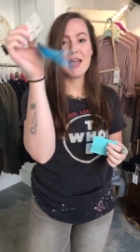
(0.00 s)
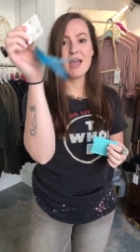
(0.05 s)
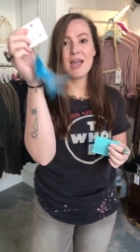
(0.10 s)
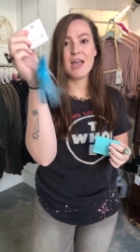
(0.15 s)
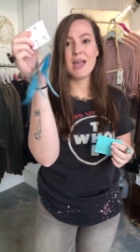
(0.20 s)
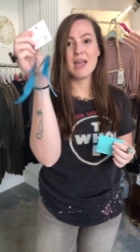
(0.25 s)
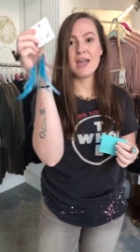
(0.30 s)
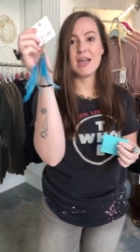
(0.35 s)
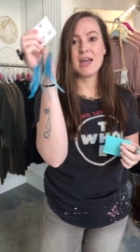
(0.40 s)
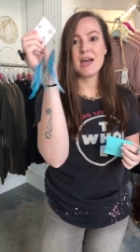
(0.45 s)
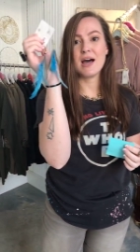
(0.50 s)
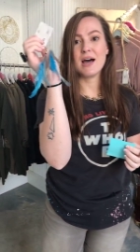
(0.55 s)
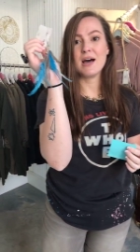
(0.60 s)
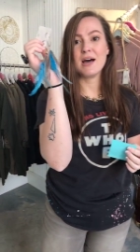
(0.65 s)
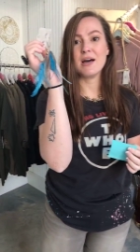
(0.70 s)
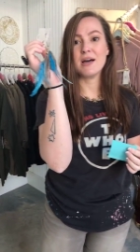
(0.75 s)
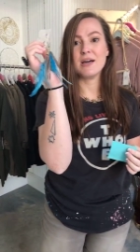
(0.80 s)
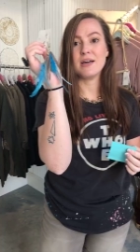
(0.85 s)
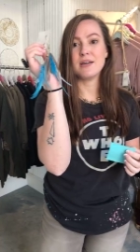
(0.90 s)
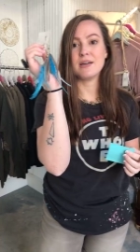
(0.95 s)
a
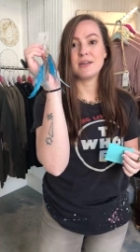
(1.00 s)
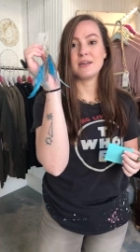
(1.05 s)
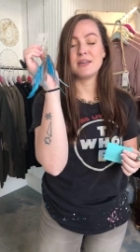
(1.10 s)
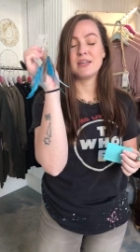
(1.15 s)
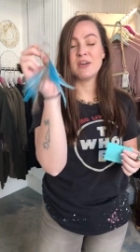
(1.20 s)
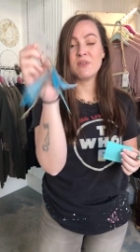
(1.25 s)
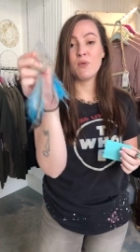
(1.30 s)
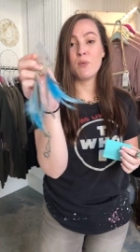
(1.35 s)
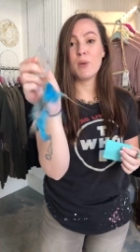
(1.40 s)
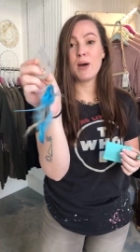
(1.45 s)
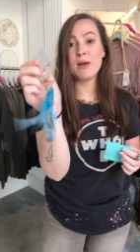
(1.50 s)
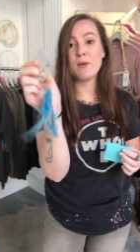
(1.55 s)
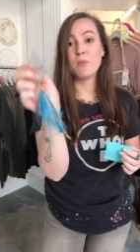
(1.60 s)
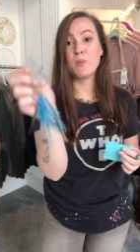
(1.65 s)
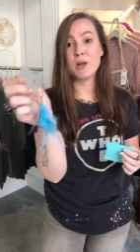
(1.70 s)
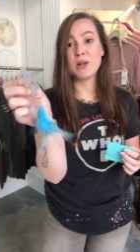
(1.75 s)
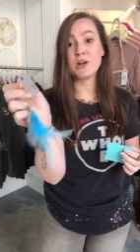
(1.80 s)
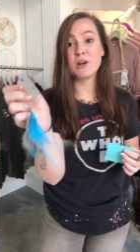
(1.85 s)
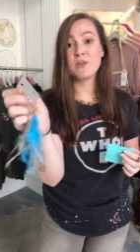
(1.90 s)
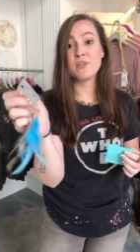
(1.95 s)
uh, giveaway
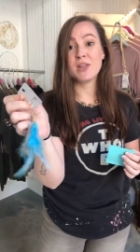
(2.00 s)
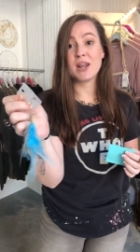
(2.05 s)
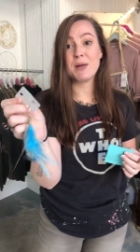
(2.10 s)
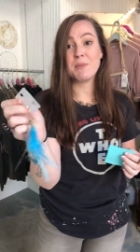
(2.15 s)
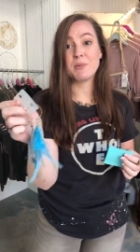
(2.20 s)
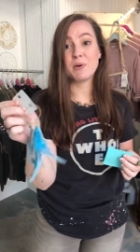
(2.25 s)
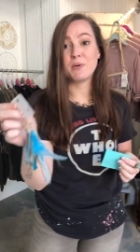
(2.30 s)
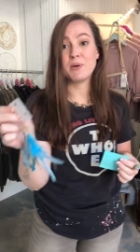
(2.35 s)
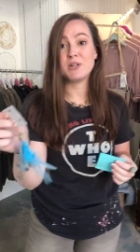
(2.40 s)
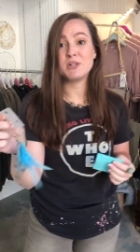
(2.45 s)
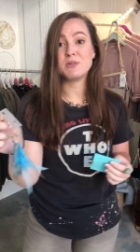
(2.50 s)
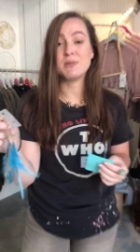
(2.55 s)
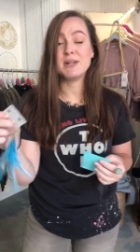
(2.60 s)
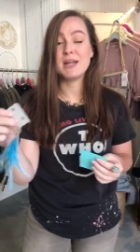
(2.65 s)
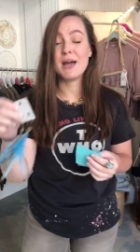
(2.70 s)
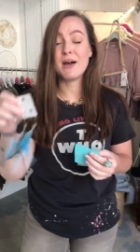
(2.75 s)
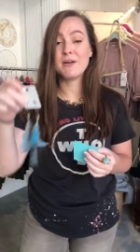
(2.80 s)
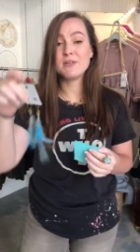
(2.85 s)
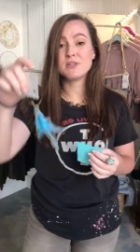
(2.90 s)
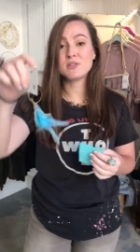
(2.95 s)
winner that I'm going to
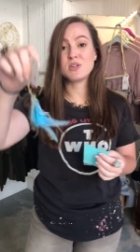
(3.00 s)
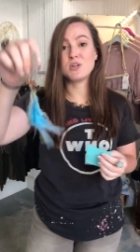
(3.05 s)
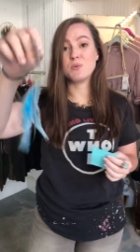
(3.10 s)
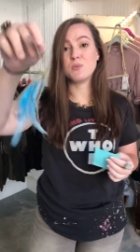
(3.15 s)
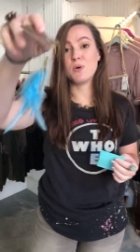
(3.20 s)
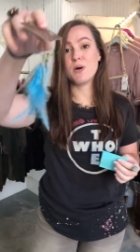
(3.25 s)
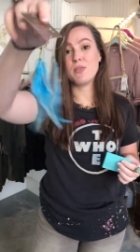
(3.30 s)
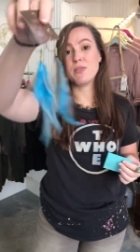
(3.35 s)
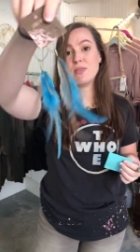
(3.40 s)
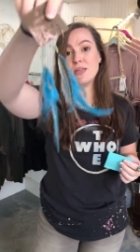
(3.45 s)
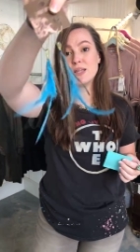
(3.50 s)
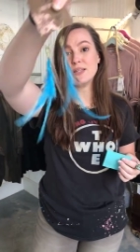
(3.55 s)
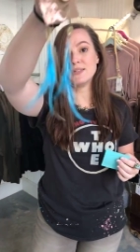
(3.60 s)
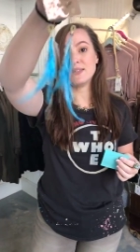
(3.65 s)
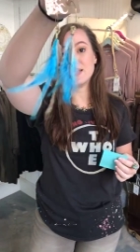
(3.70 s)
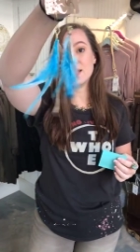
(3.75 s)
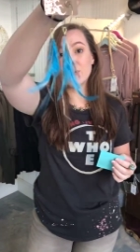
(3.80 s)
announce who won these